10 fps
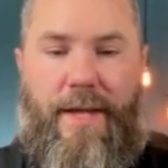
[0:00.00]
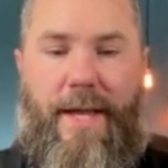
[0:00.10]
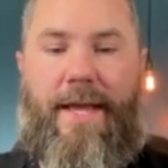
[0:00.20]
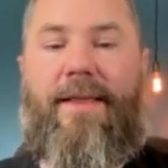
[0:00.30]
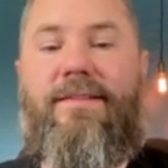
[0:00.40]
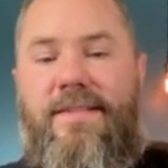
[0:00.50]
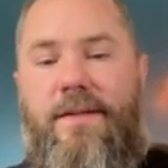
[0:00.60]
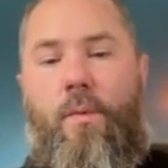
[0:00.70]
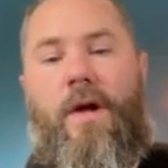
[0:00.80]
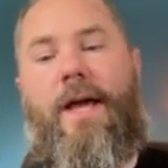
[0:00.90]
And let's
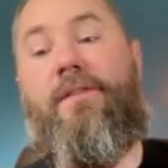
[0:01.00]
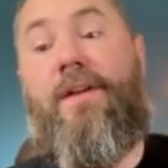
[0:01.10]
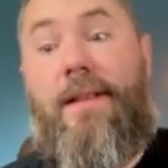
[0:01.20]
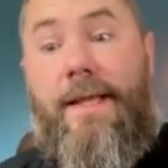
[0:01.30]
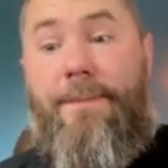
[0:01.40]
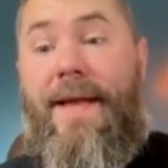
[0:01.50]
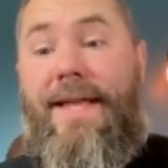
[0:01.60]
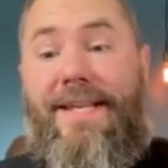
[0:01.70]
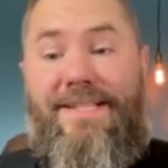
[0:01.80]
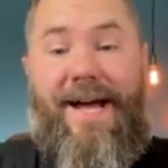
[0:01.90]
see what kind of
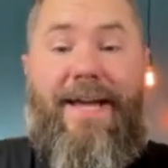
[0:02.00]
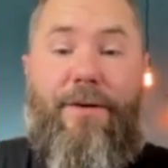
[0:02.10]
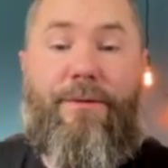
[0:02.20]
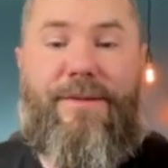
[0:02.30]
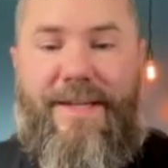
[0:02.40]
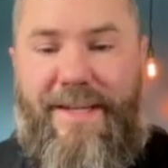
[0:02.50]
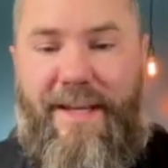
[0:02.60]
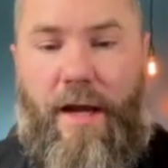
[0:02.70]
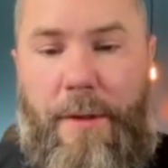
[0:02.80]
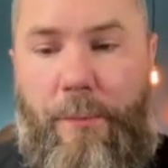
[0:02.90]
clickbaity titles it can
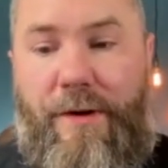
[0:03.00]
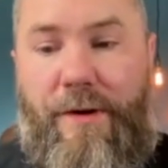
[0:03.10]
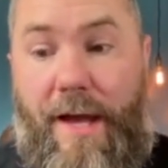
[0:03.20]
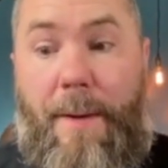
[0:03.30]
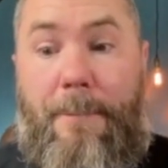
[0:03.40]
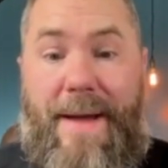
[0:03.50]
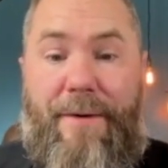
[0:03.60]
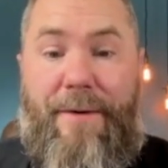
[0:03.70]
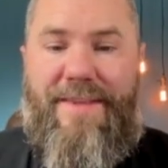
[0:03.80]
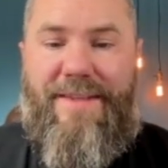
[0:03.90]
come up with
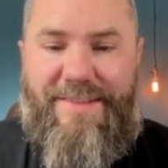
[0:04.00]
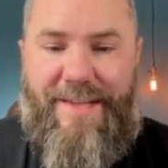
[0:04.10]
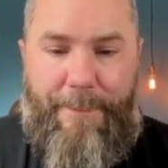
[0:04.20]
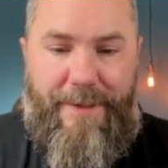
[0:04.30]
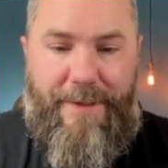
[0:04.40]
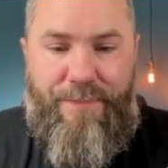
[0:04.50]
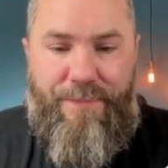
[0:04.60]
about this topic.